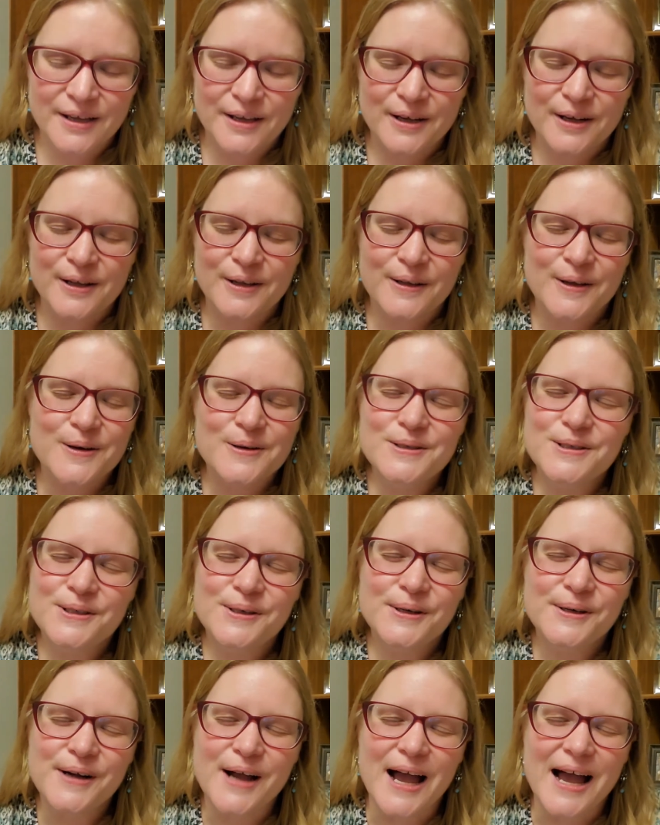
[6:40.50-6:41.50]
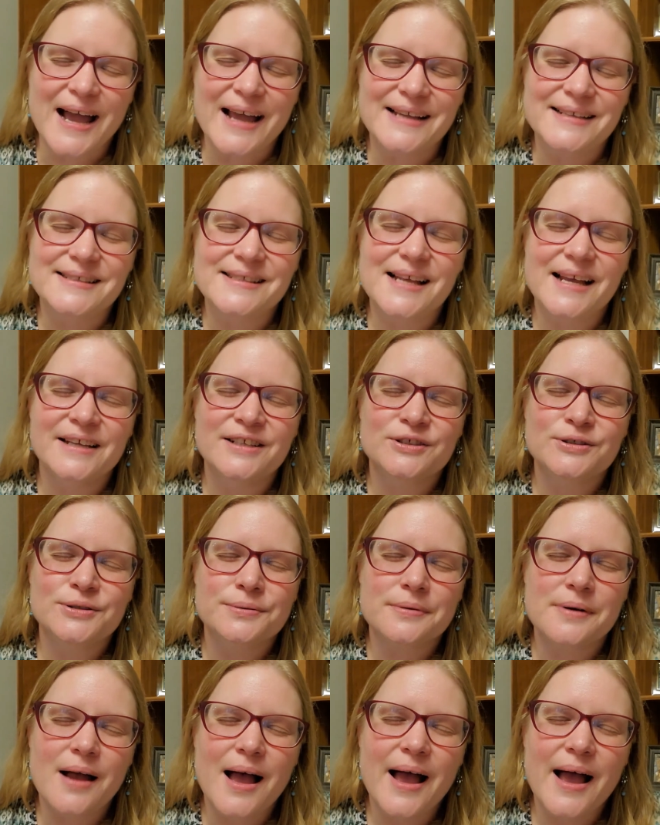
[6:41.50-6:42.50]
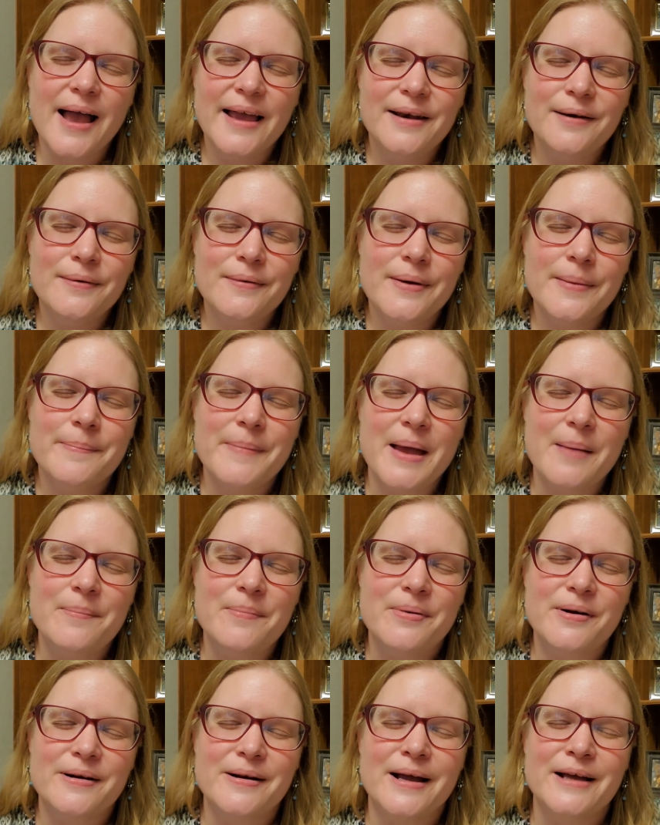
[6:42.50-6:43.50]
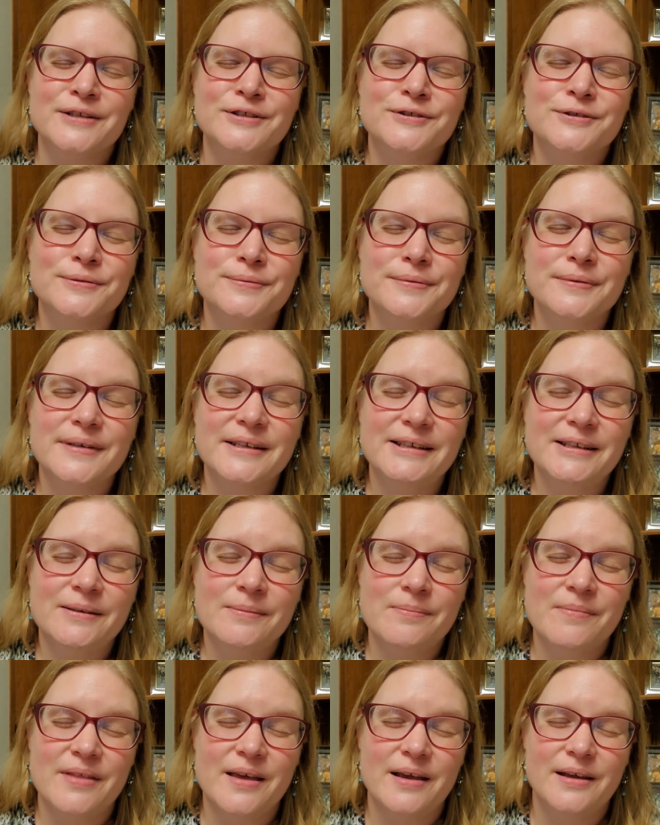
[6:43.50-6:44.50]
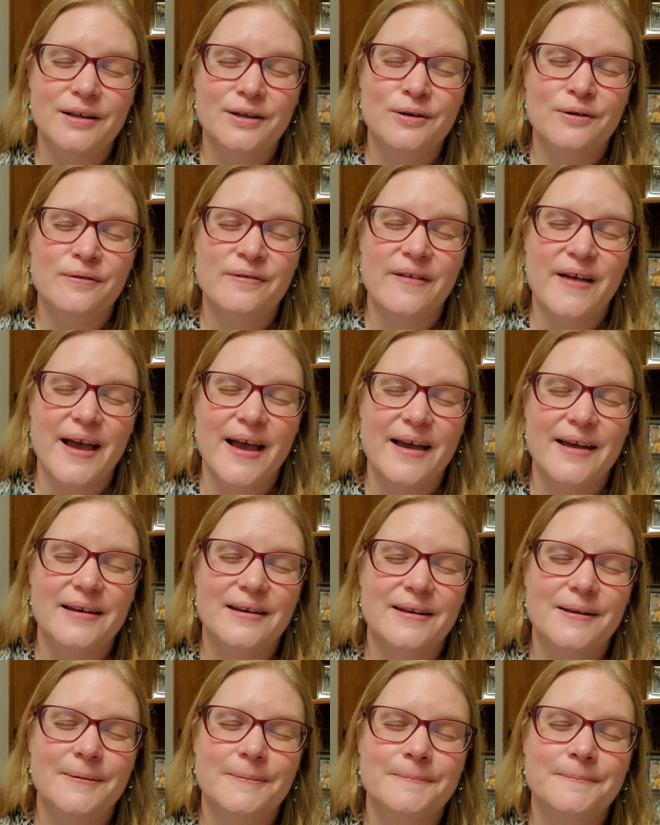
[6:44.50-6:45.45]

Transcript: Close your eyes and try to remember a dream that you've had.